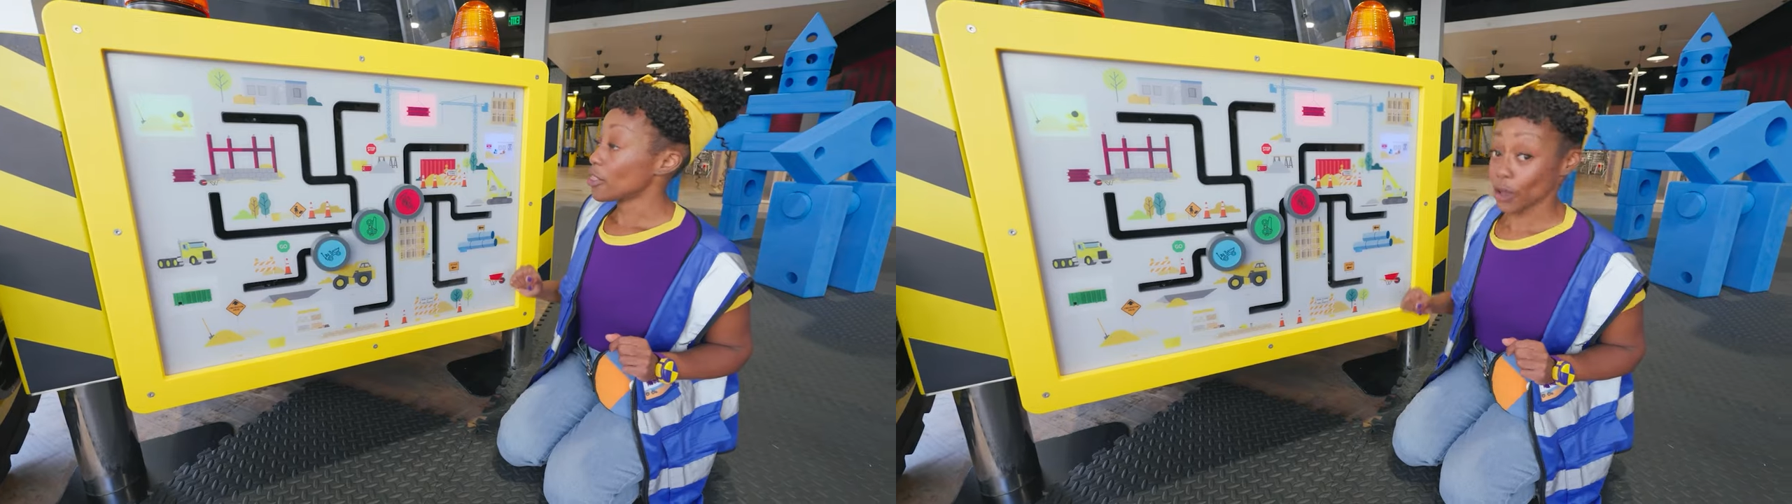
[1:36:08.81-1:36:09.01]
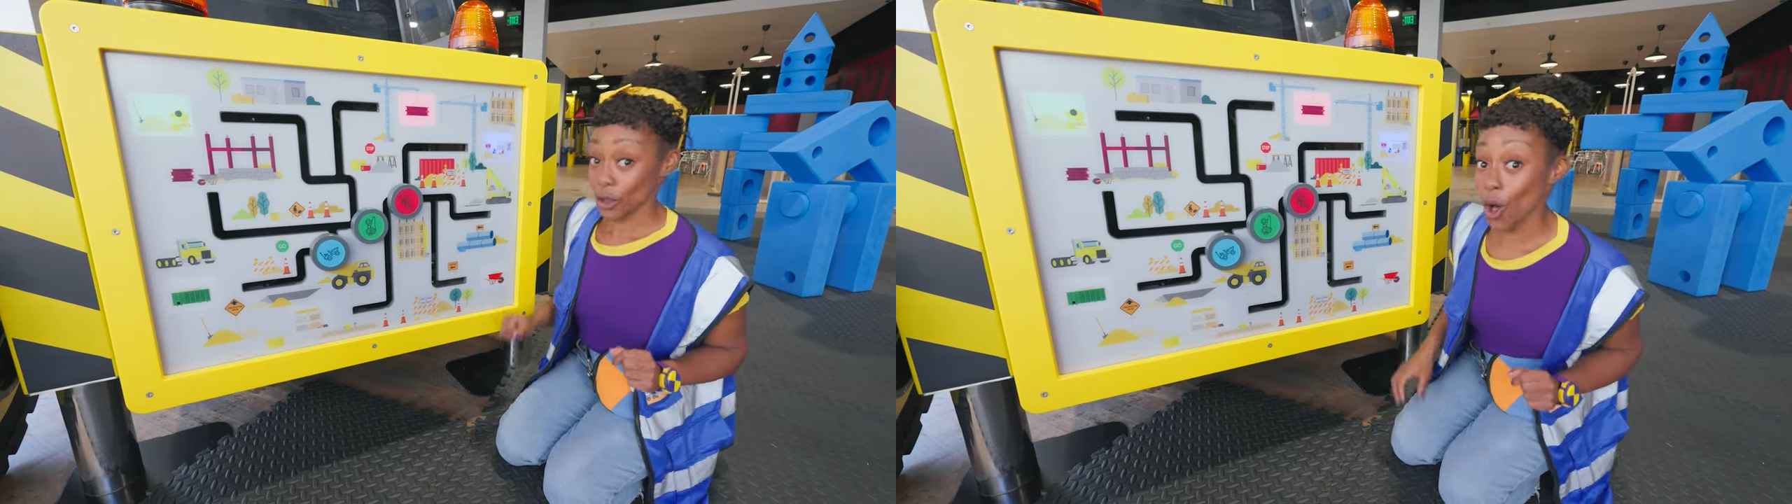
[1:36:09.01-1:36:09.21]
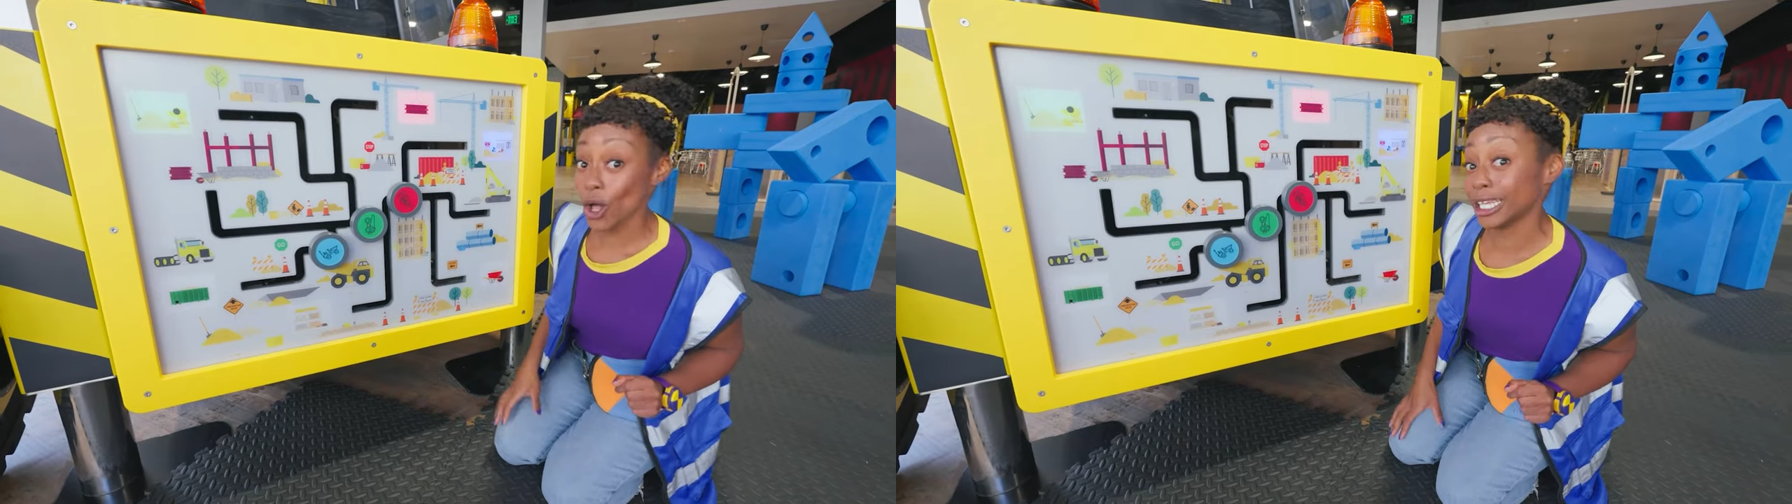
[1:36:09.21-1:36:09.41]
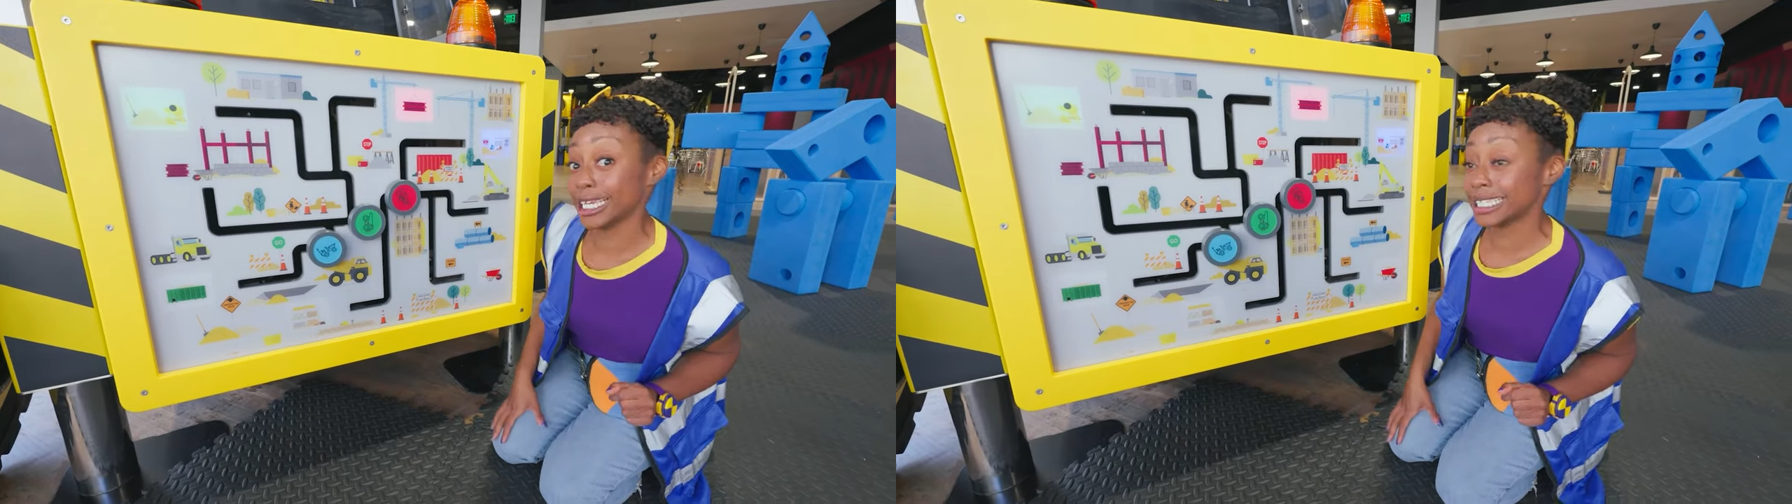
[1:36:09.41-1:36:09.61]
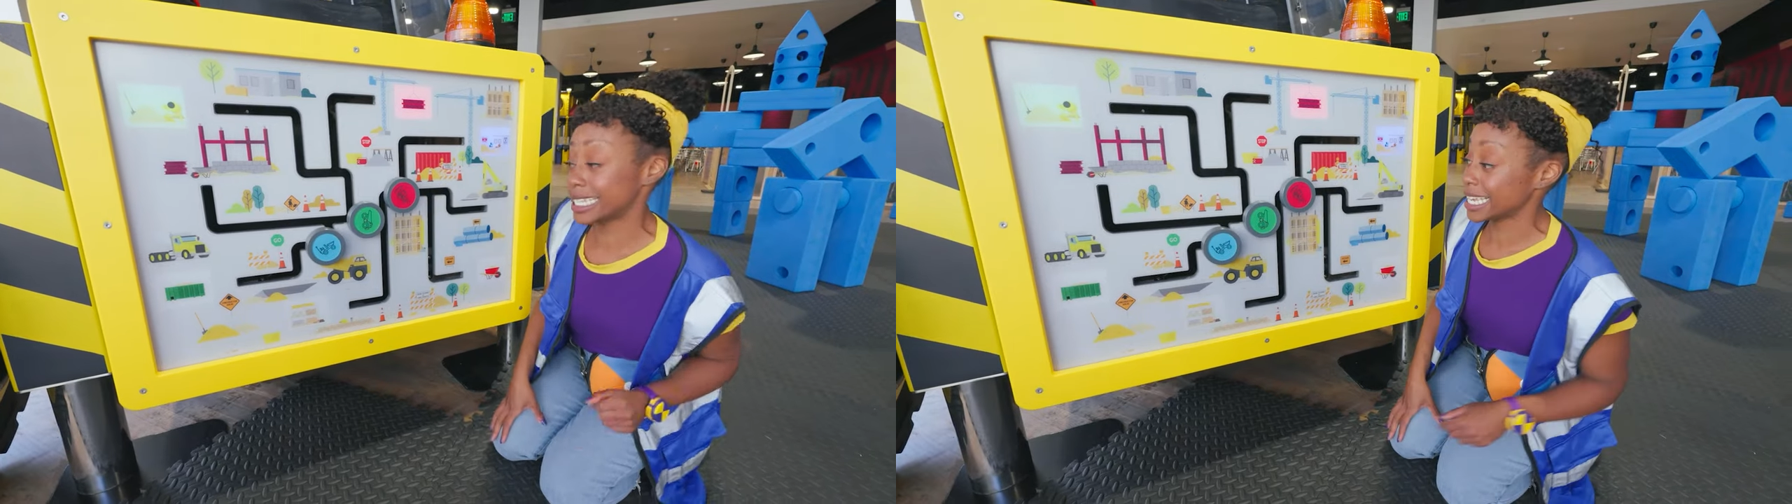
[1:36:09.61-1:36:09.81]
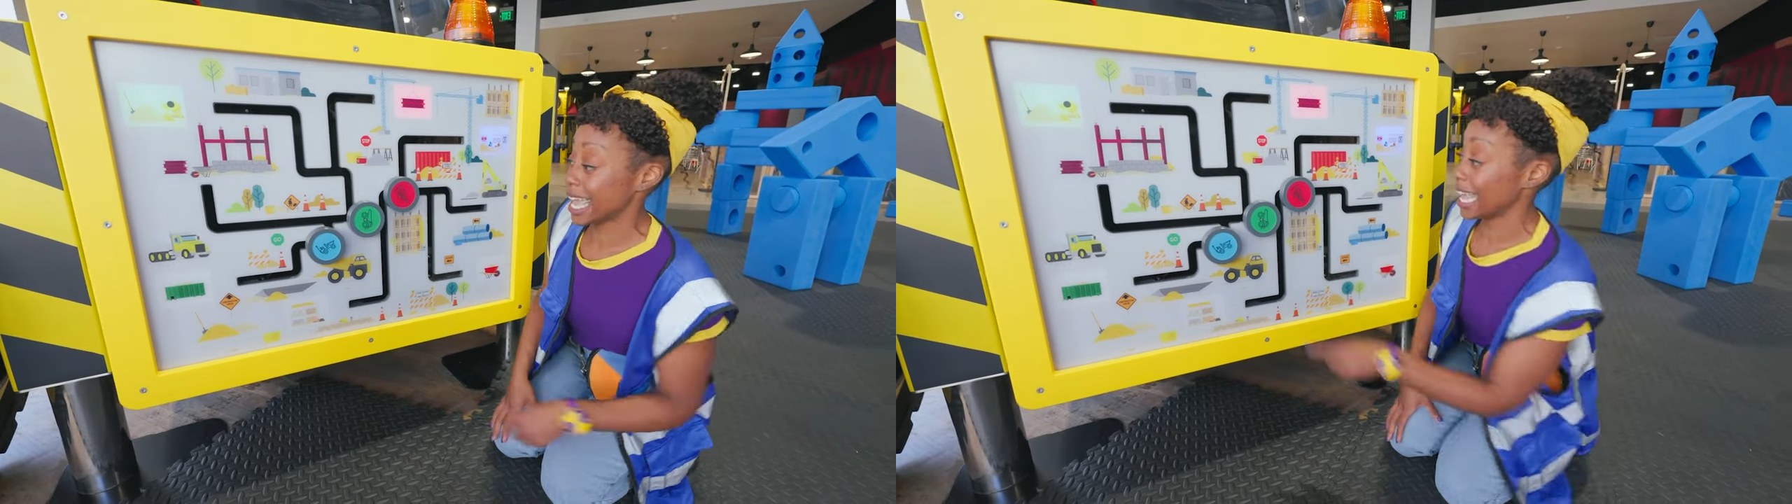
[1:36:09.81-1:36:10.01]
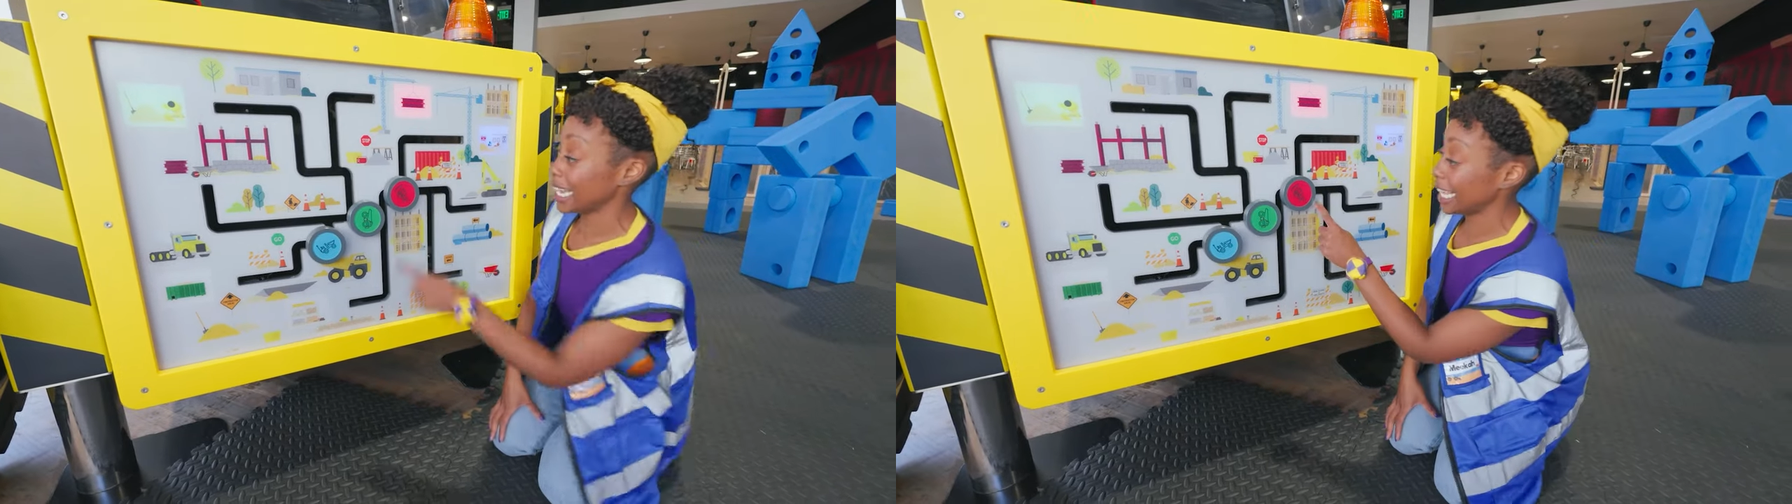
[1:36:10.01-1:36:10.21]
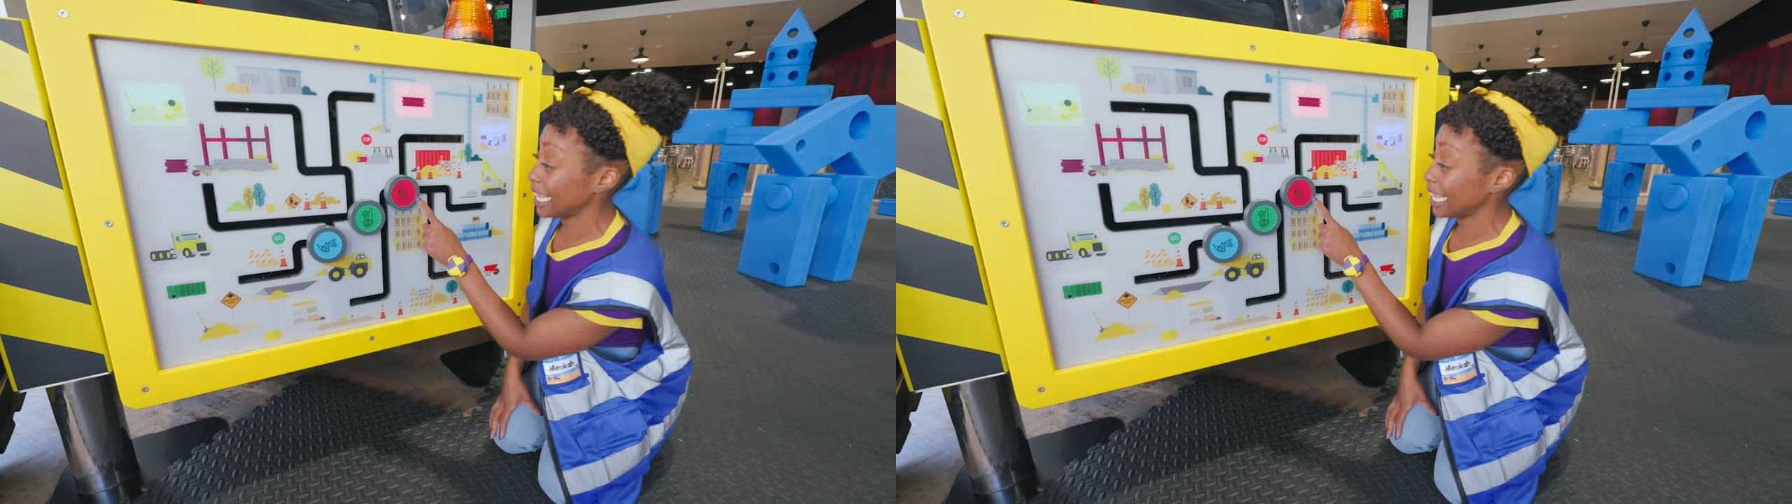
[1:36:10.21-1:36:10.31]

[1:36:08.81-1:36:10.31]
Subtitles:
The goal is to get